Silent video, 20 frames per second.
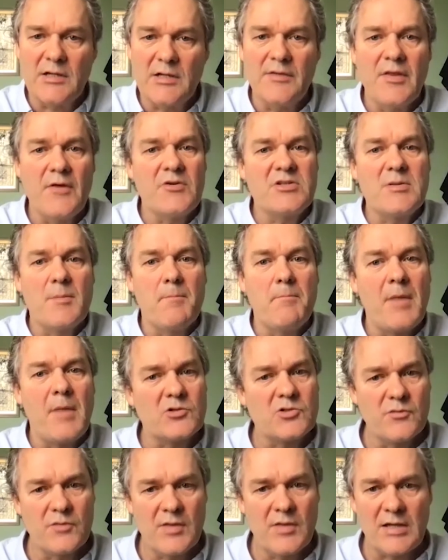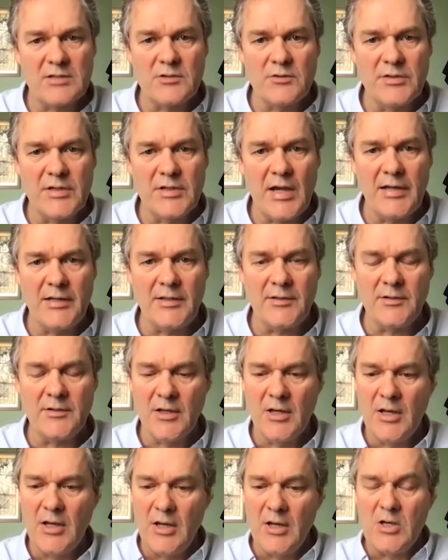and there isn't much of that on the island.
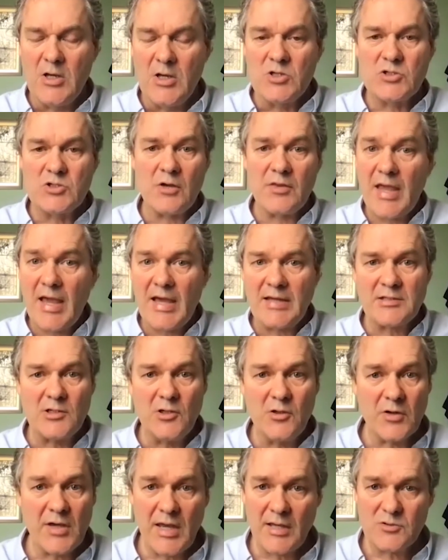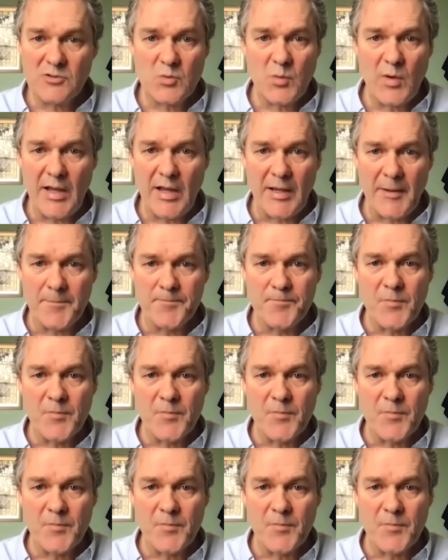So they had to look elsewhere.